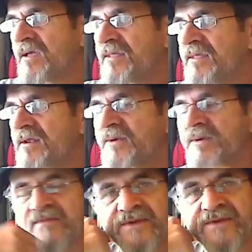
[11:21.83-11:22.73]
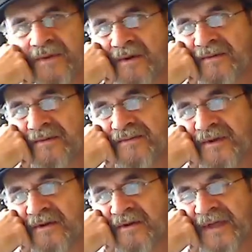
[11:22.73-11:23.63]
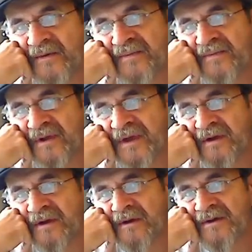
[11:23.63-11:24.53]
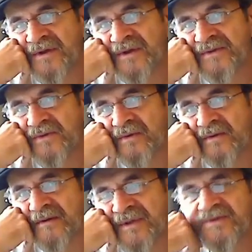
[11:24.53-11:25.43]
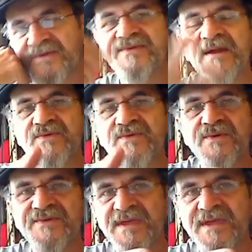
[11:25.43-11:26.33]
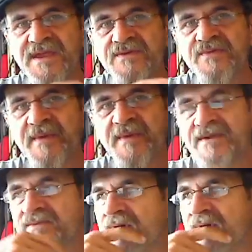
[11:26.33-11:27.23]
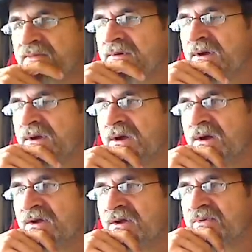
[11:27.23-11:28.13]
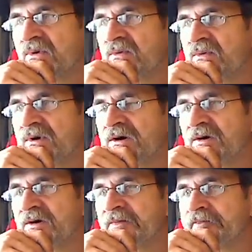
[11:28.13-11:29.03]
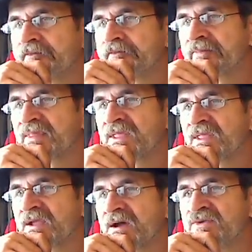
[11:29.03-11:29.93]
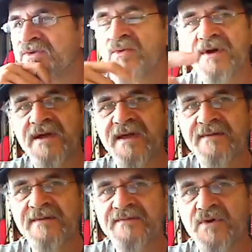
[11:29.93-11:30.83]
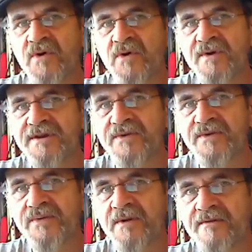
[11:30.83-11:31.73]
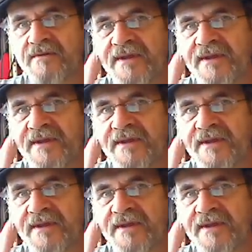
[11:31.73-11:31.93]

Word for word: And then I thought to myself, you know, that would probably make a decent drum, because it sounded too tinny just by itself. So I took a half of a coconut shell